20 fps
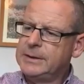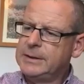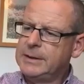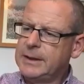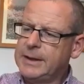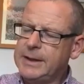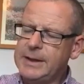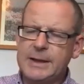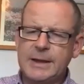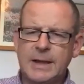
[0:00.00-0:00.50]

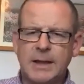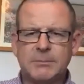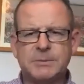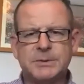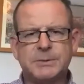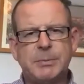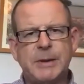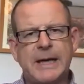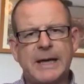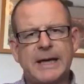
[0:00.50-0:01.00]
And he
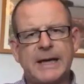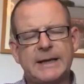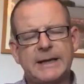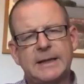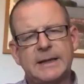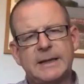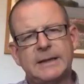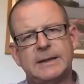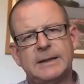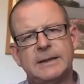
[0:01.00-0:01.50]
comes back
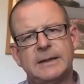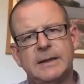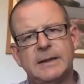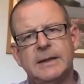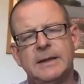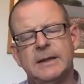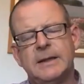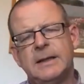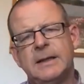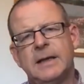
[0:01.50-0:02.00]
and
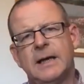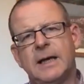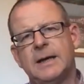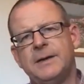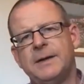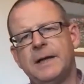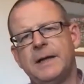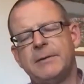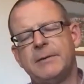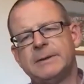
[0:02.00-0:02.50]

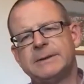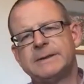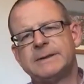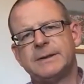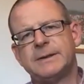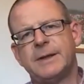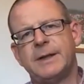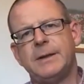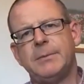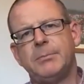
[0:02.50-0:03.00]
they're
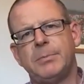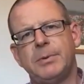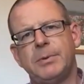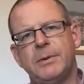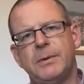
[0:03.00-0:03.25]
asleep.